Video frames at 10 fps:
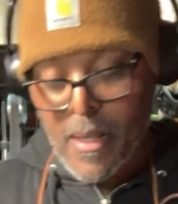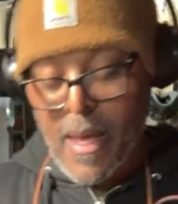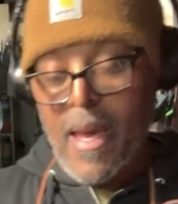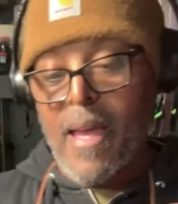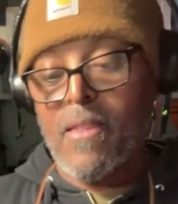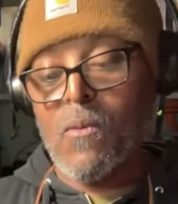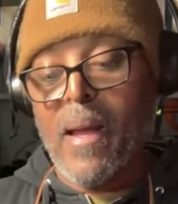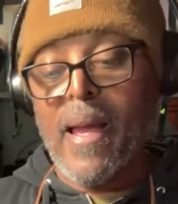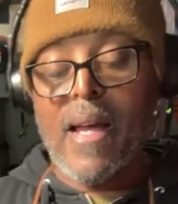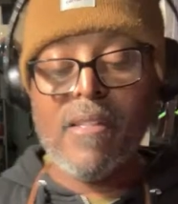And the
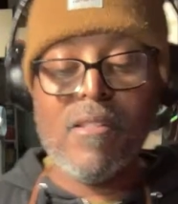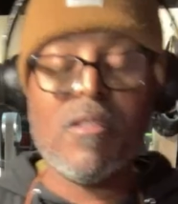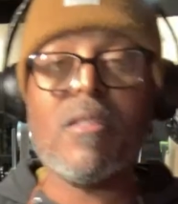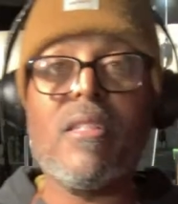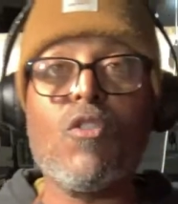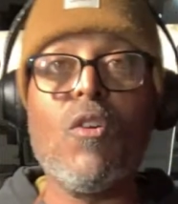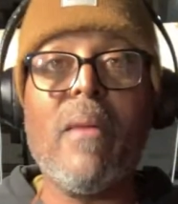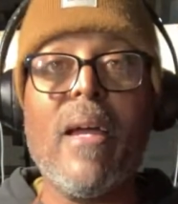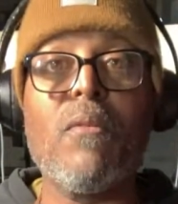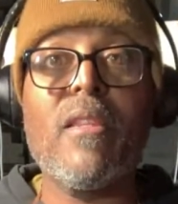way I use the
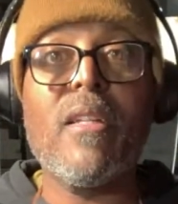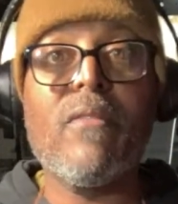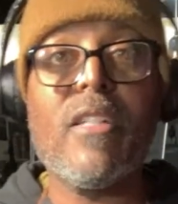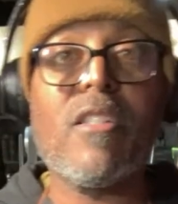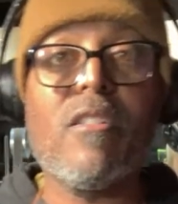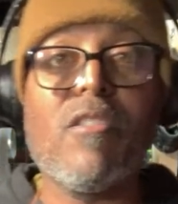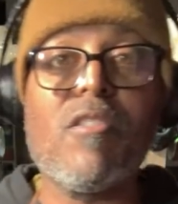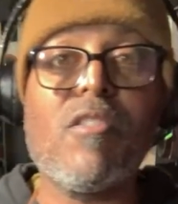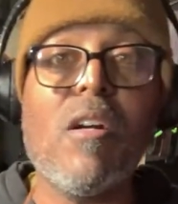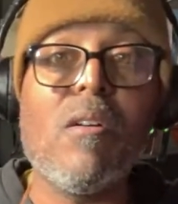Tormek with the original
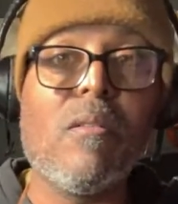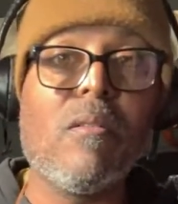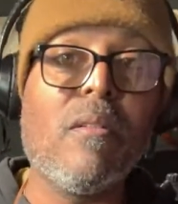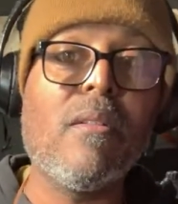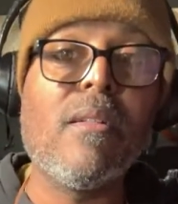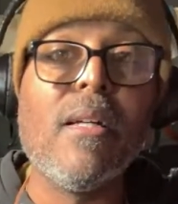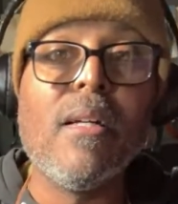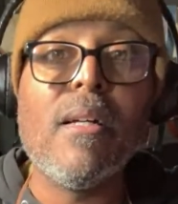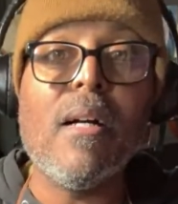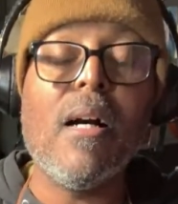stone
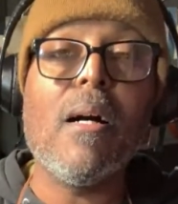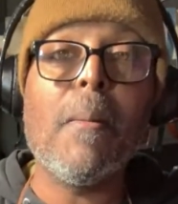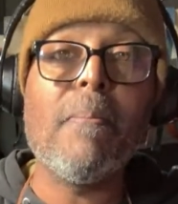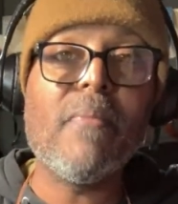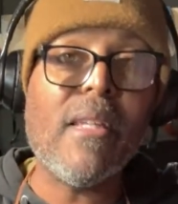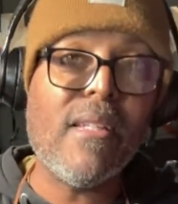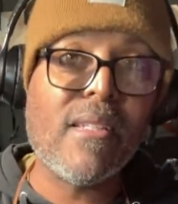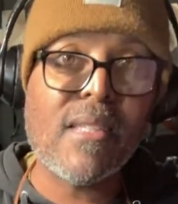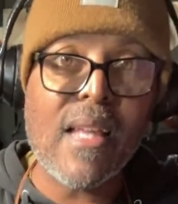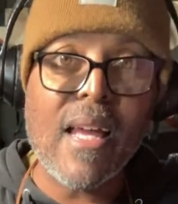
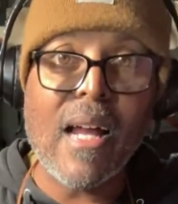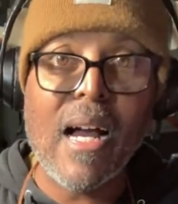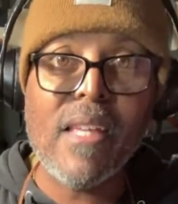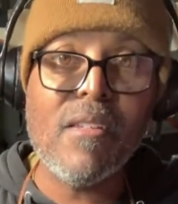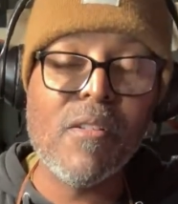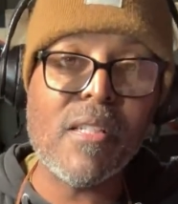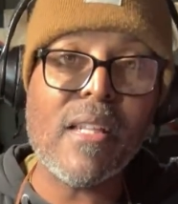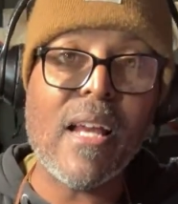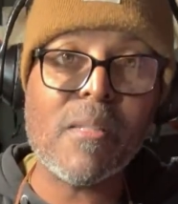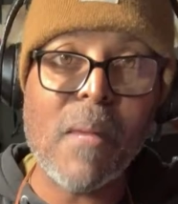is that I use it
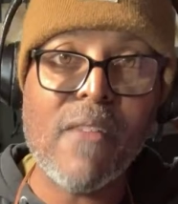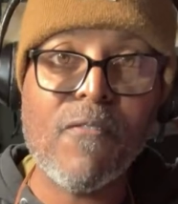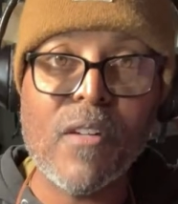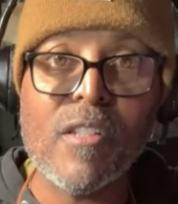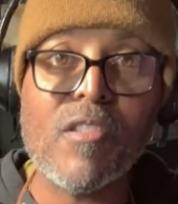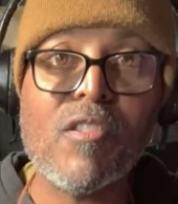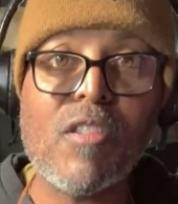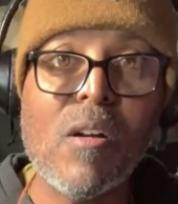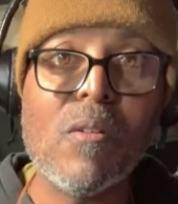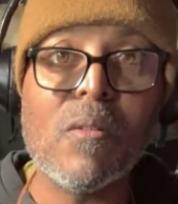as my first
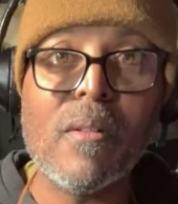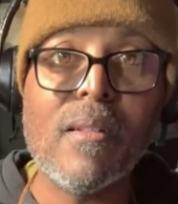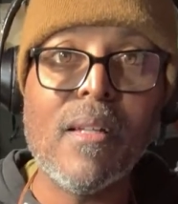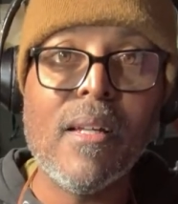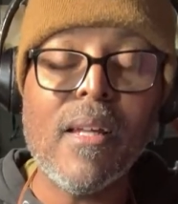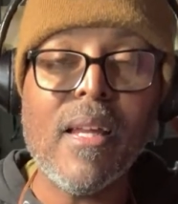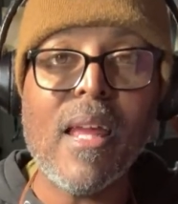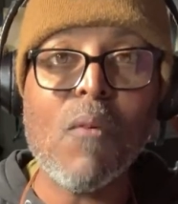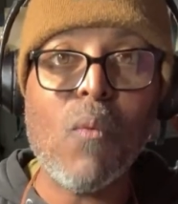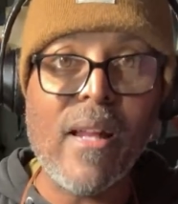stone in
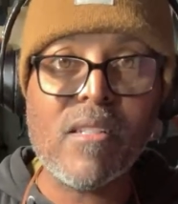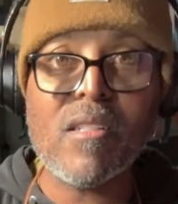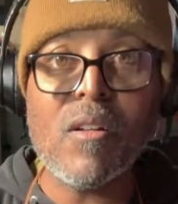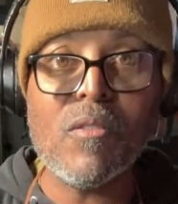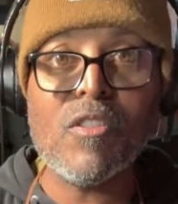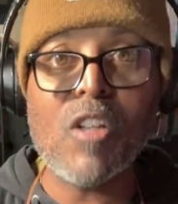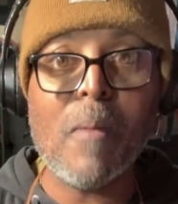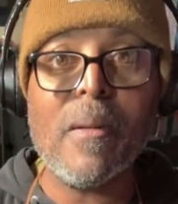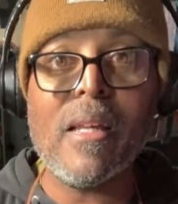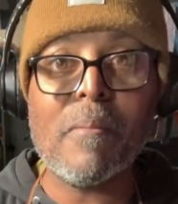a whetstone
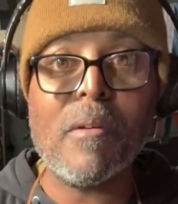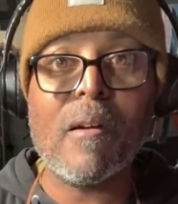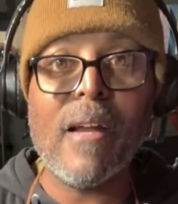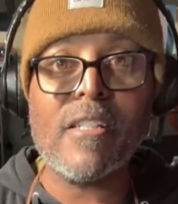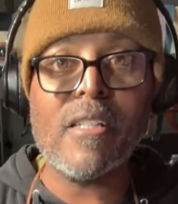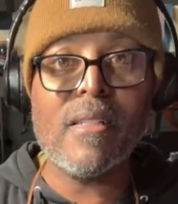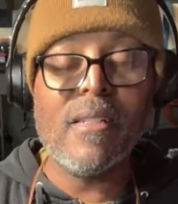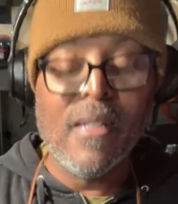sharpening progression.